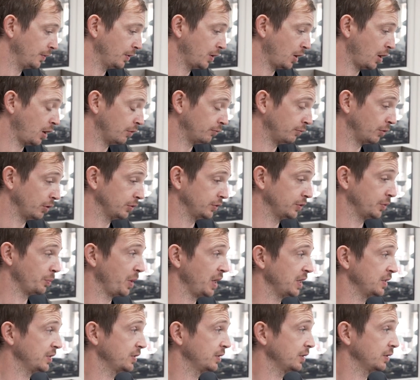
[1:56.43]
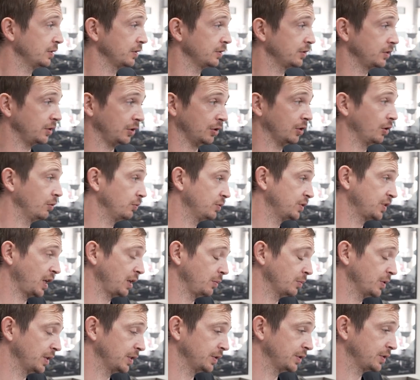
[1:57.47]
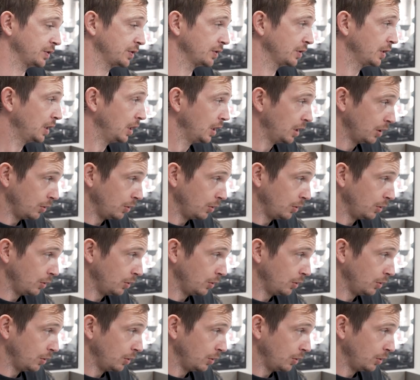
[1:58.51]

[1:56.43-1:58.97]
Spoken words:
rods and pistons, you know, same as